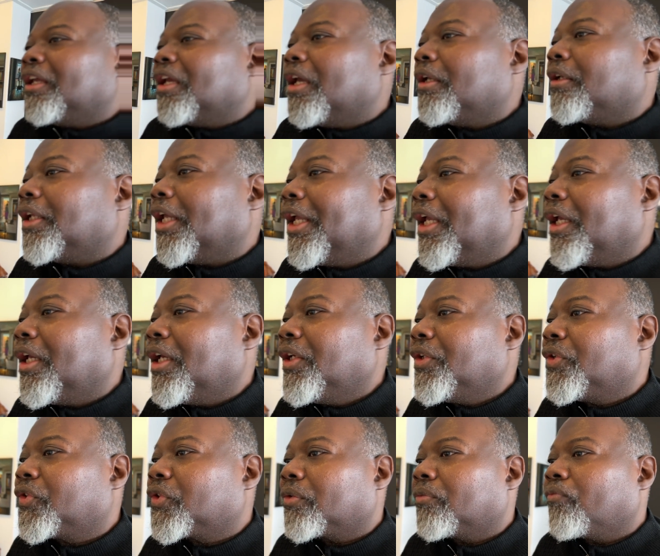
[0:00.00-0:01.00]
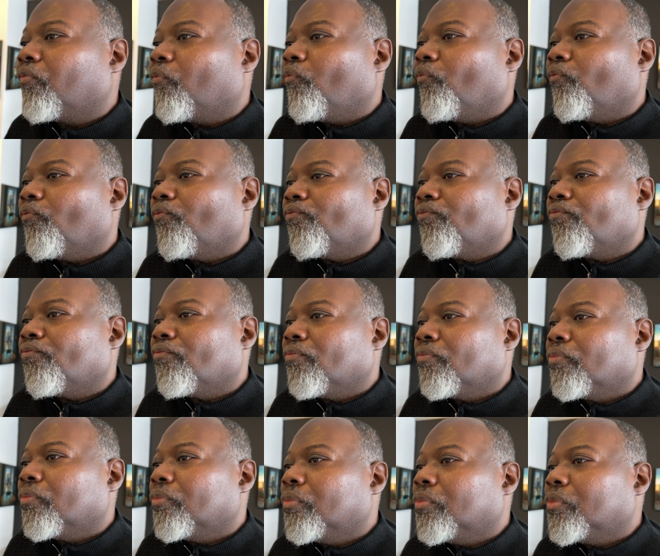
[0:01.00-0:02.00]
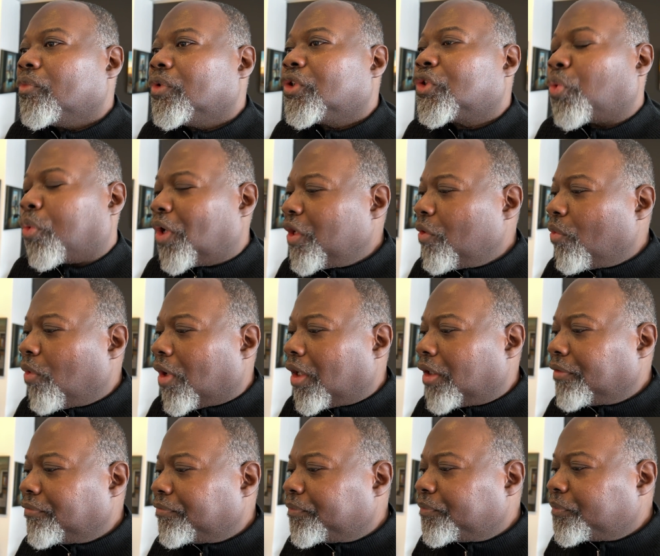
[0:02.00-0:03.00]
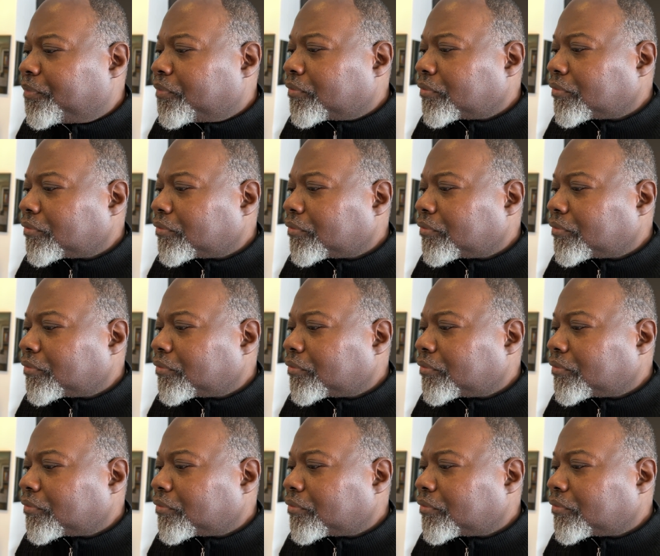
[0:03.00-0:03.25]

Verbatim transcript: at age 21,